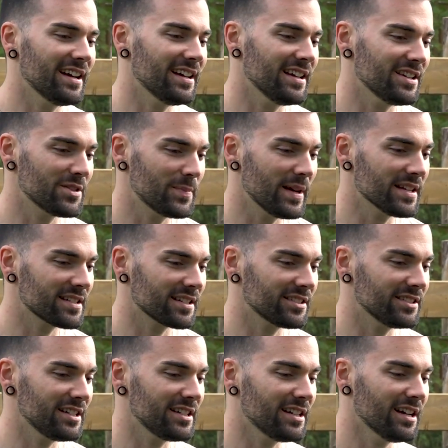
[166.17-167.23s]
is
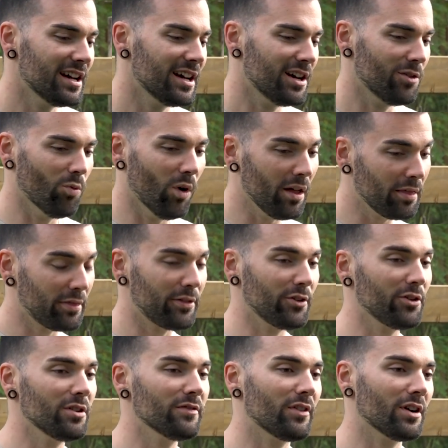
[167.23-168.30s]
basically
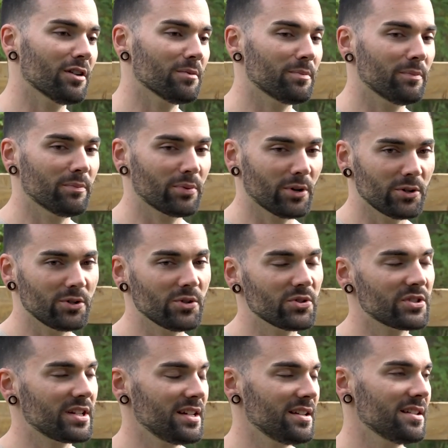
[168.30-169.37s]
1/3 of our
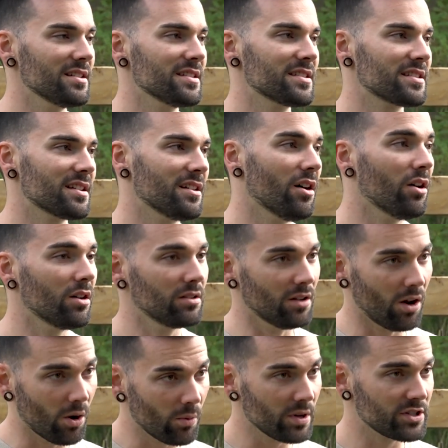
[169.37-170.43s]
produce is
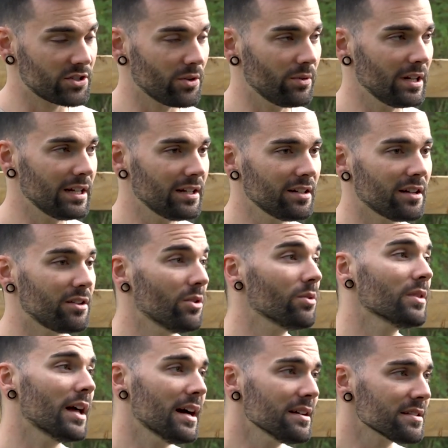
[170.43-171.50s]
always donated and no
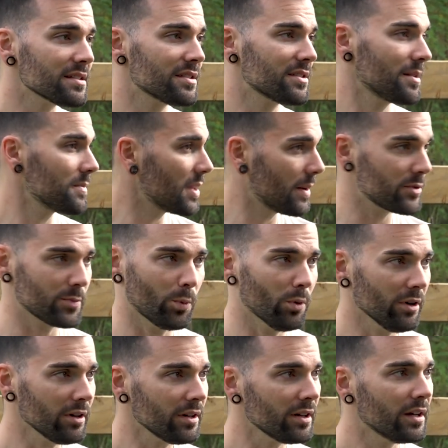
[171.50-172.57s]
less, sometimes
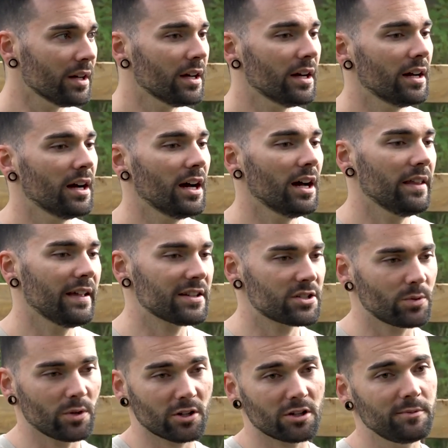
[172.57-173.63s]
more. And that's
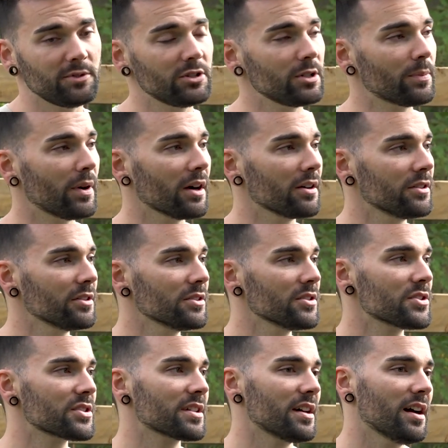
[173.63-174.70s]
to our community
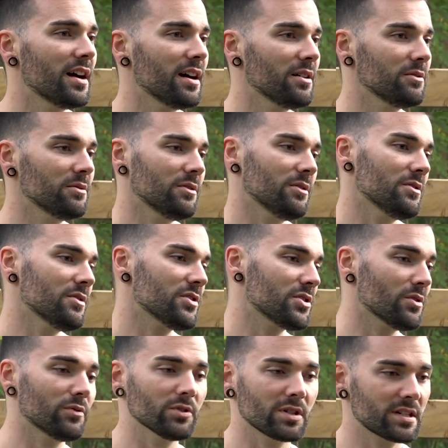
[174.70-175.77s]
partners. So
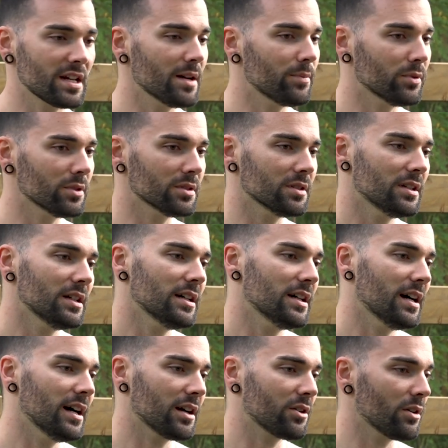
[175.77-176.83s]
for example,
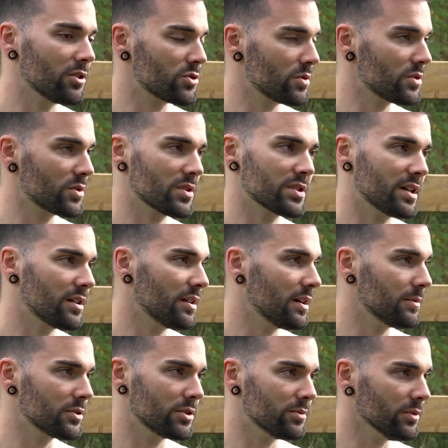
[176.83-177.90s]
Crouch Resource Center
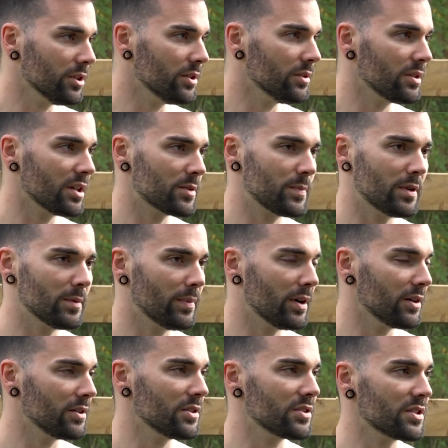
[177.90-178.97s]
Hamilton Road has been a
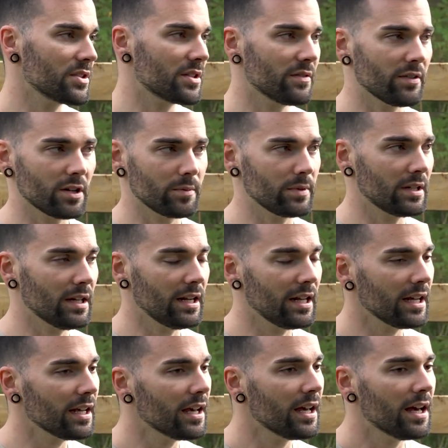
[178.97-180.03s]
partner since the very
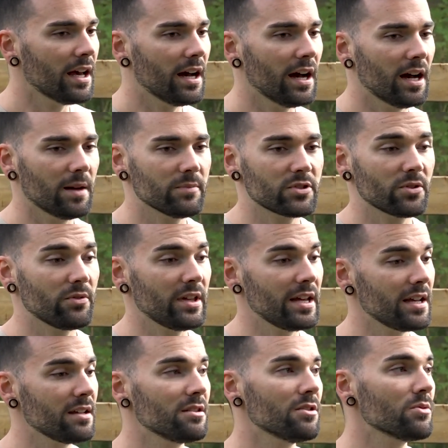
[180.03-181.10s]
beginning. So
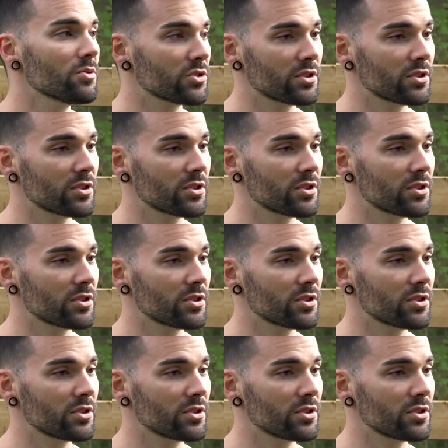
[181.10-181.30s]
they use